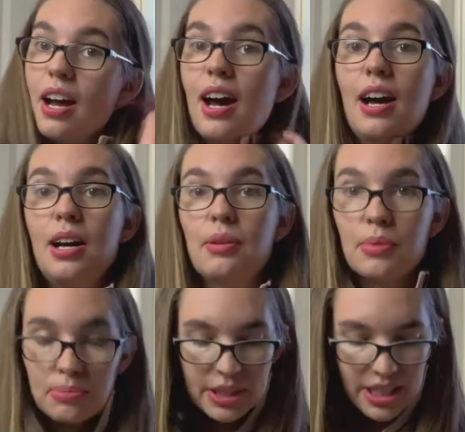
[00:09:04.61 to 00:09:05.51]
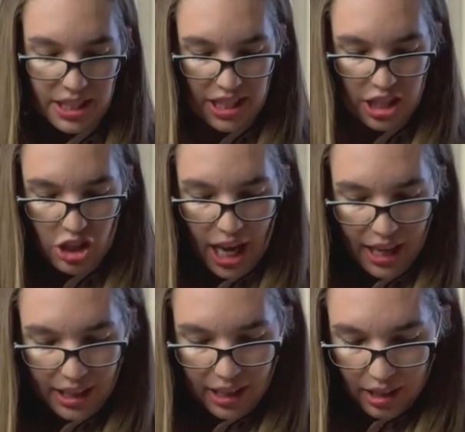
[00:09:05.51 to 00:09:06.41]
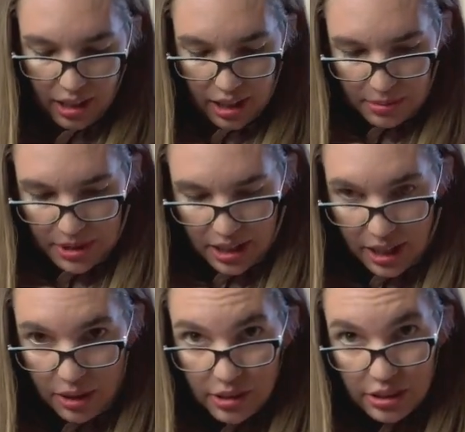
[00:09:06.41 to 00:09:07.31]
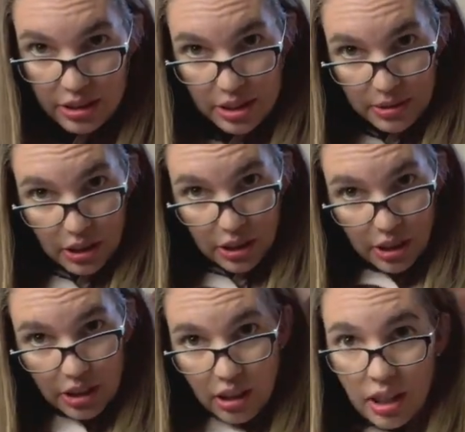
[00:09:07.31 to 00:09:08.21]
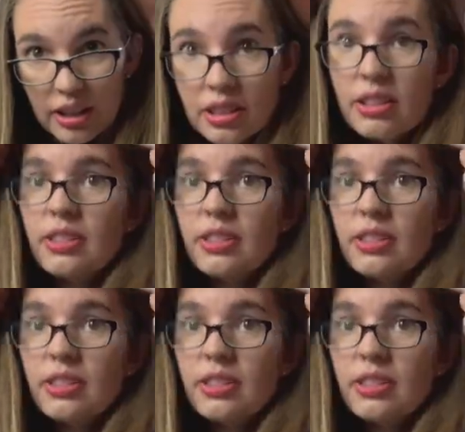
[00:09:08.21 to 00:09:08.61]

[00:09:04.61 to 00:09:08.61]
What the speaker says: But this is the jacket. Let's see how it looks with the hood on.